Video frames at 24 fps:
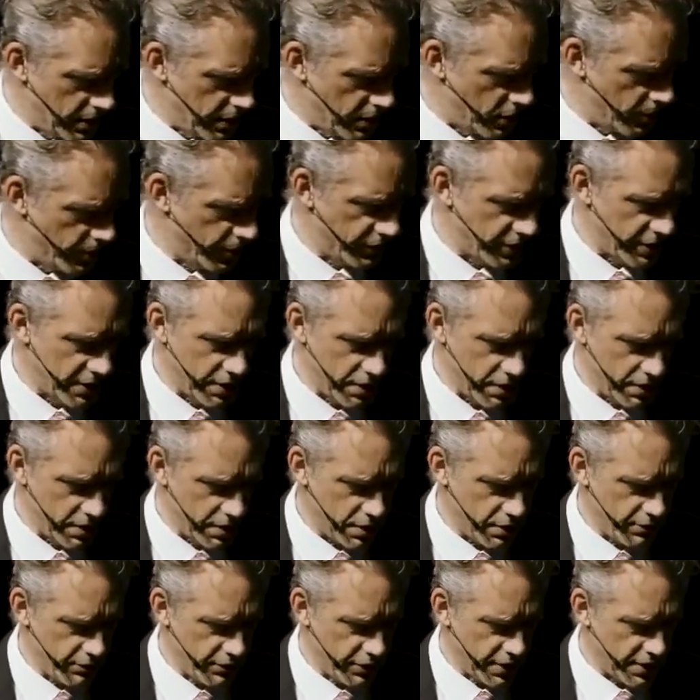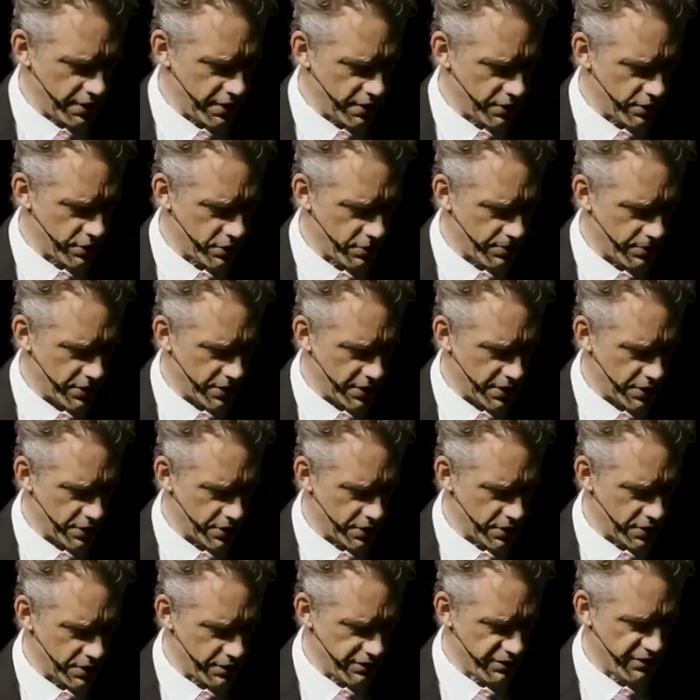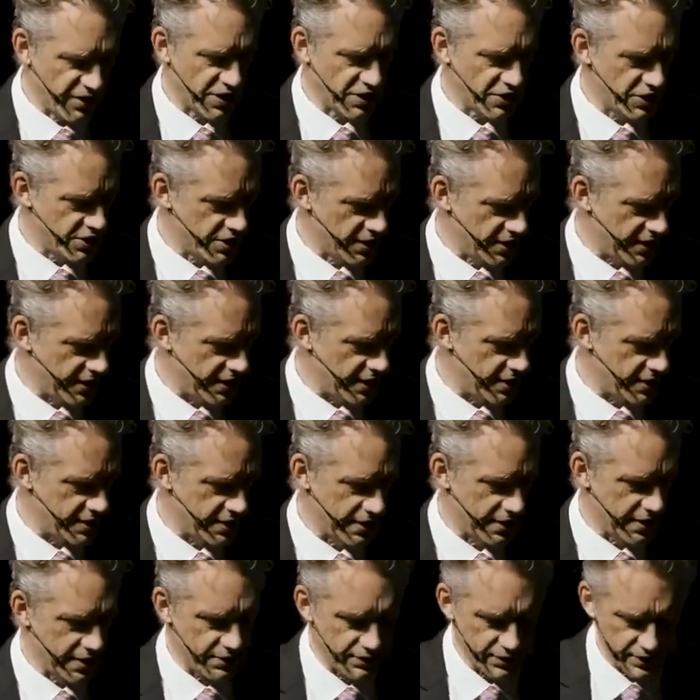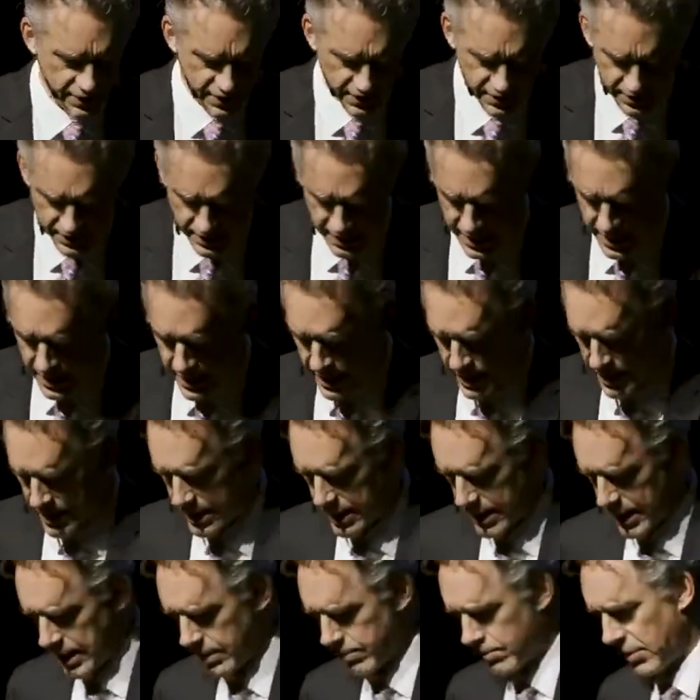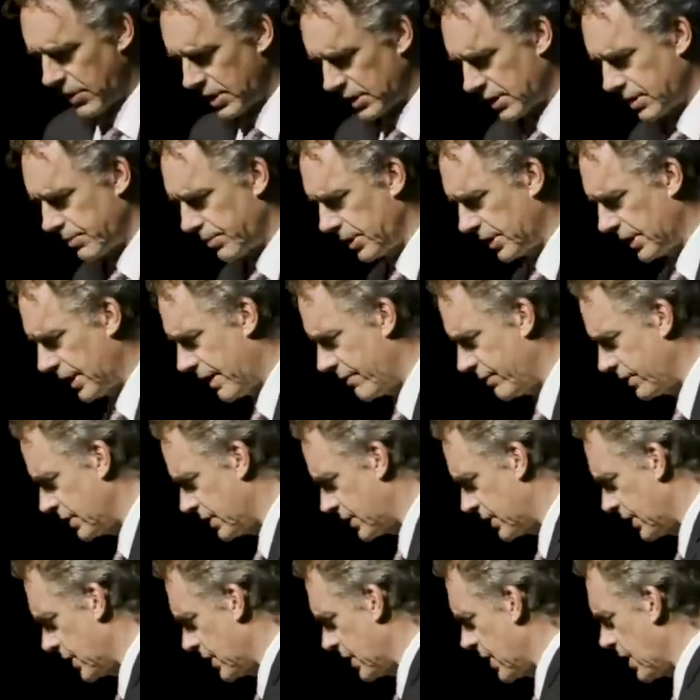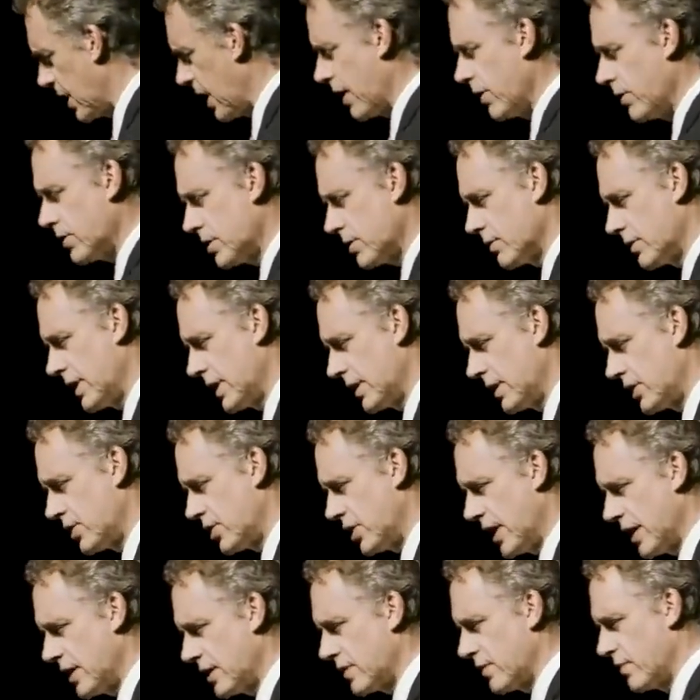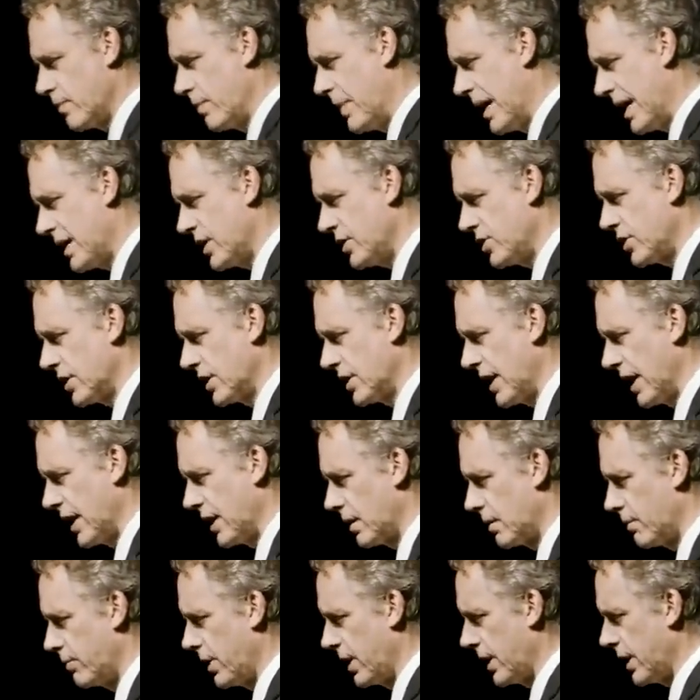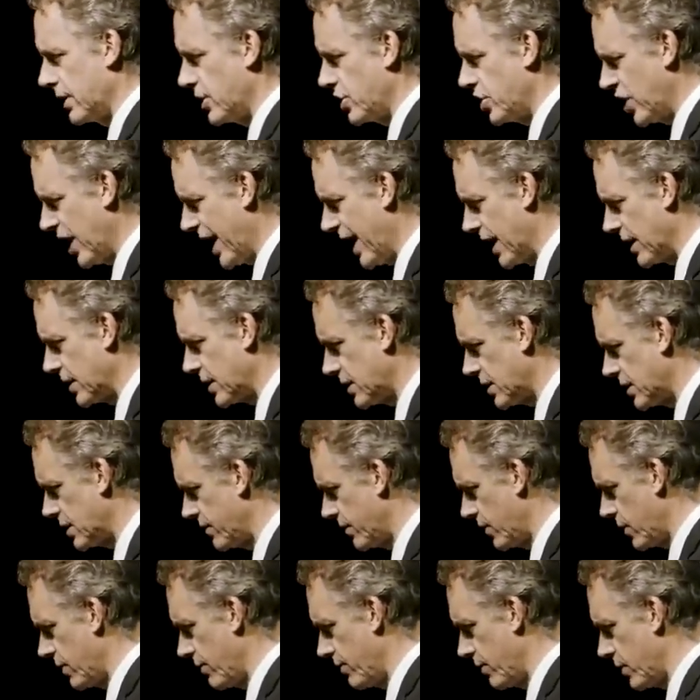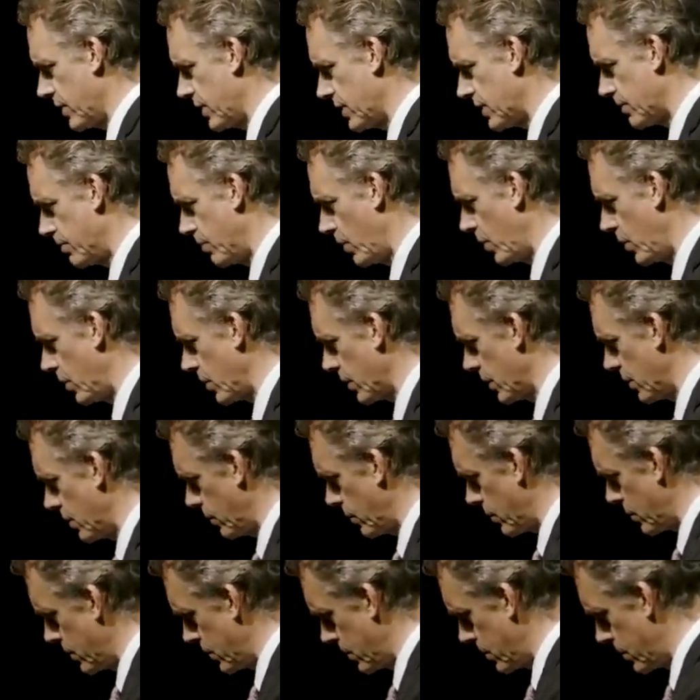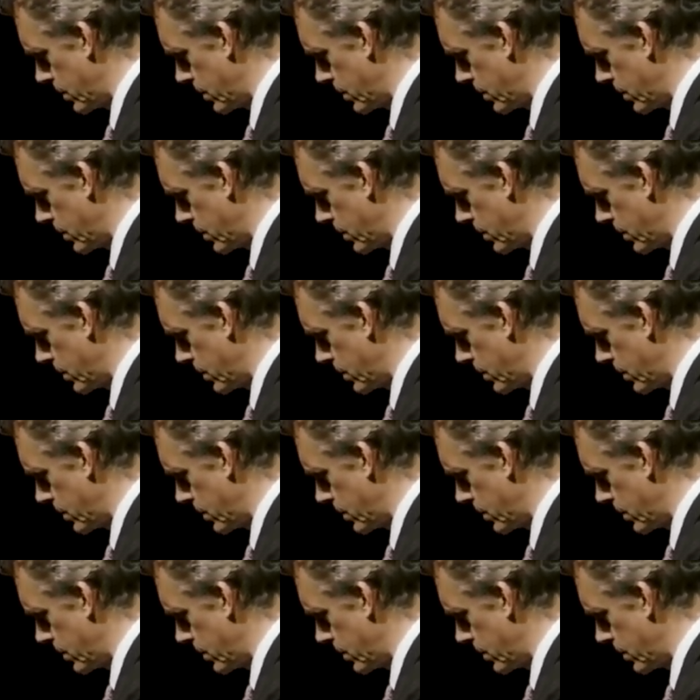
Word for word: Hopefully, you find the interpretations functionally significant at multiple levels. And I also think the chance of managing that by chance is very, very small, you know, to,